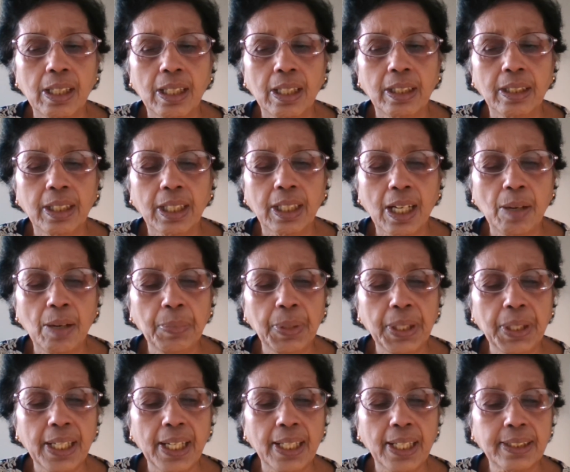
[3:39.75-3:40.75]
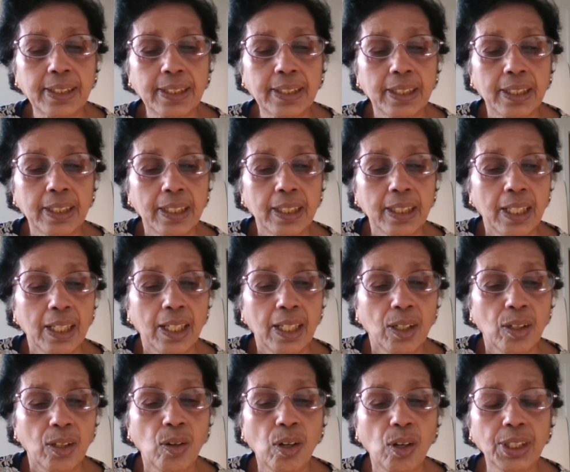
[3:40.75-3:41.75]
the company has
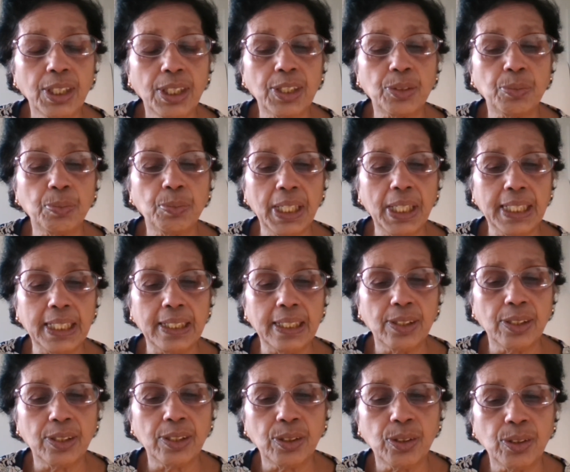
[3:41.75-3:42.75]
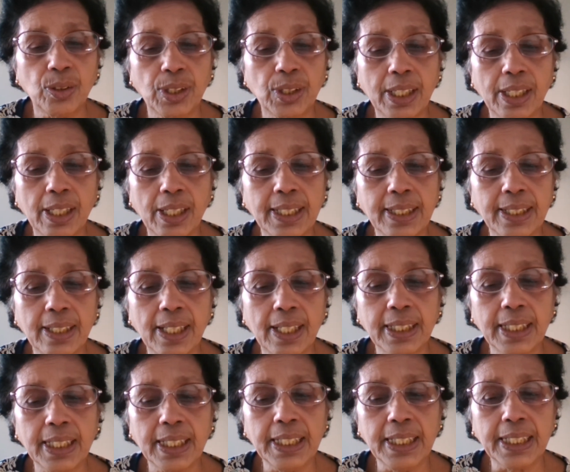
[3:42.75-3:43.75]
got this money. So the right side
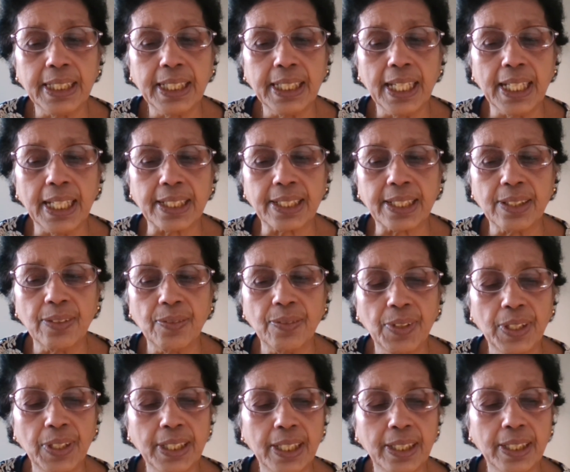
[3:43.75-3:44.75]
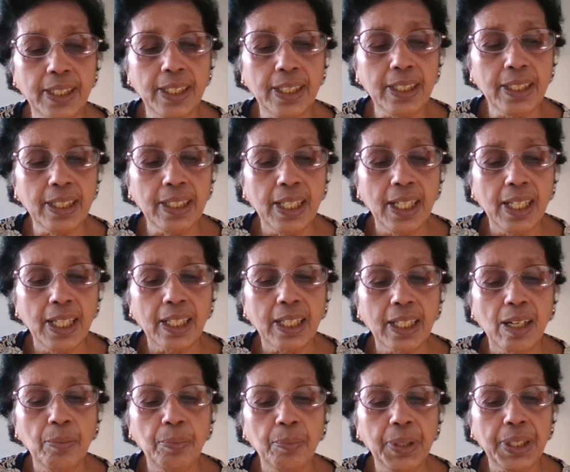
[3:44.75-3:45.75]
indicates whether the
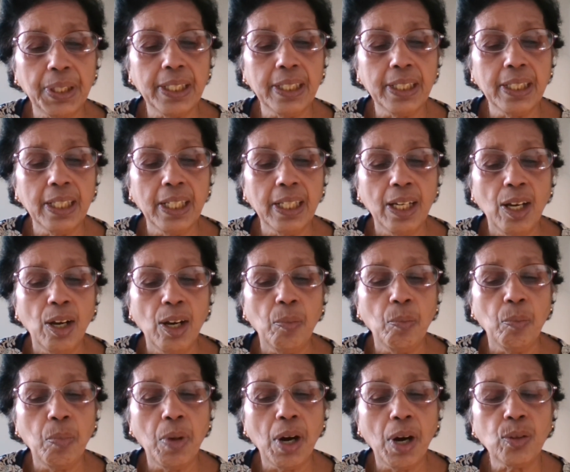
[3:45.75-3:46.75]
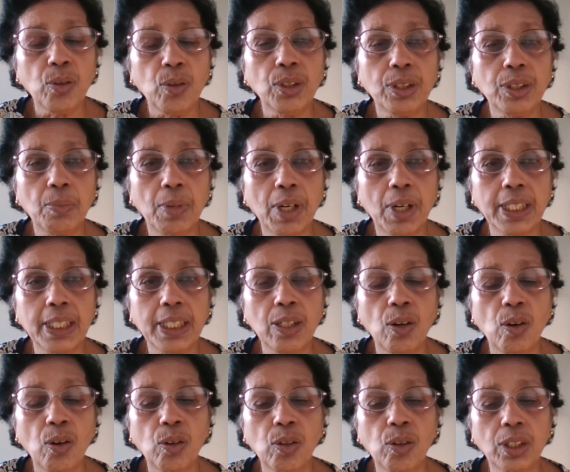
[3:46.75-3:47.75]
company borrowed the money
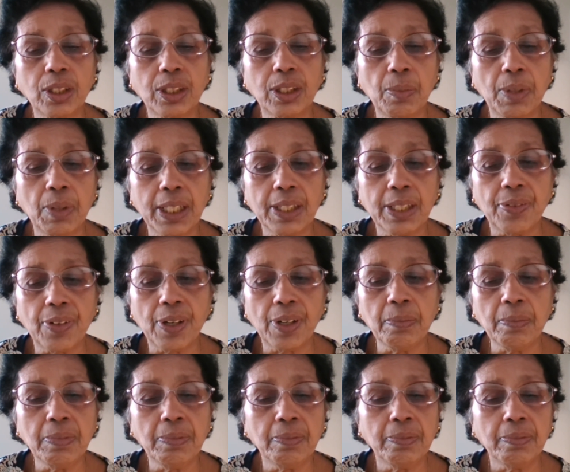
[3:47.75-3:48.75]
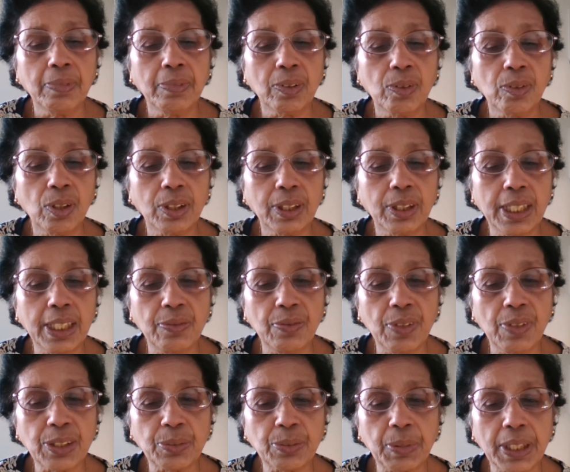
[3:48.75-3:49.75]
or got the
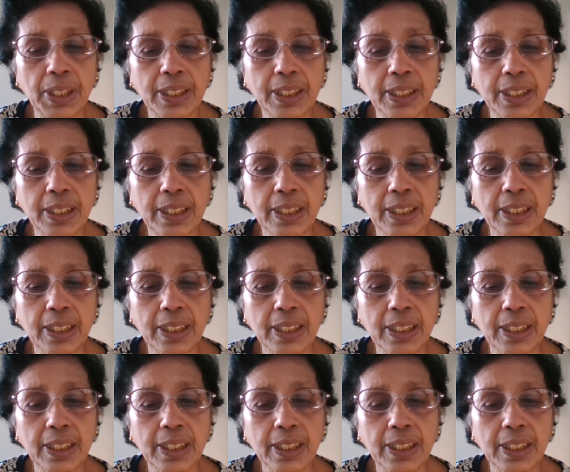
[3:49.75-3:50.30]
investment